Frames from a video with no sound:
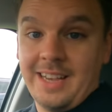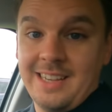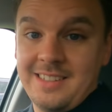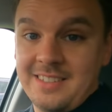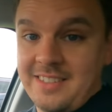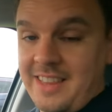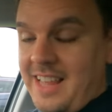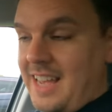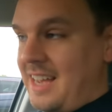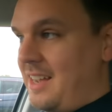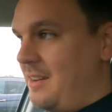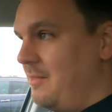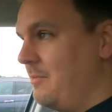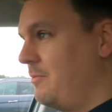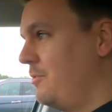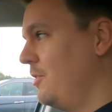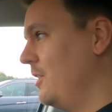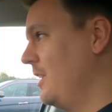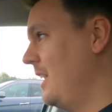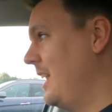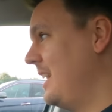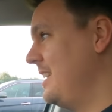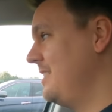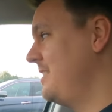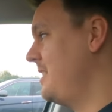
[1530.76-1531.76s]
that is that
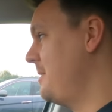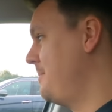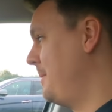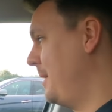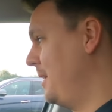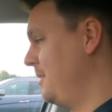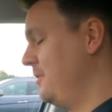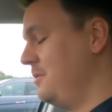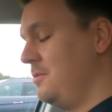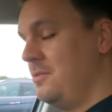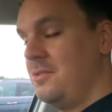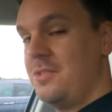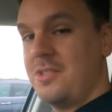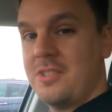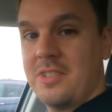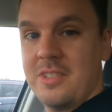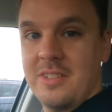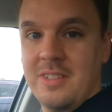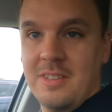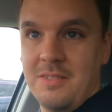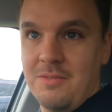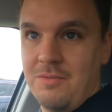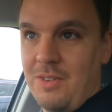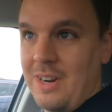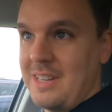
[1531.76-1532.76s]
for
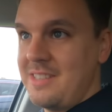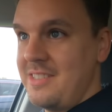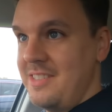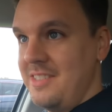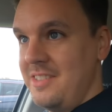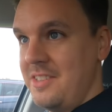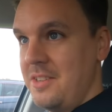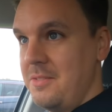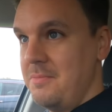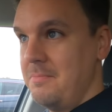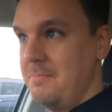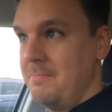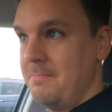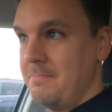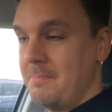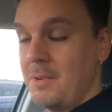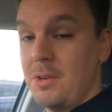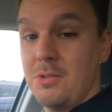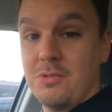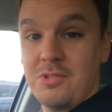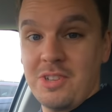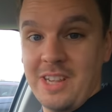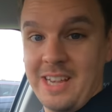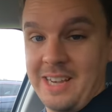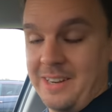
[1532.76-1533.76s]
Lazybones Rettendon
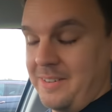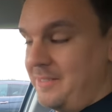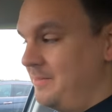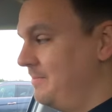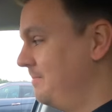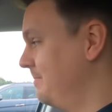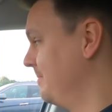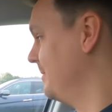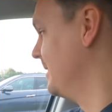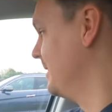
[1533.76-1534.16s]
boot sale.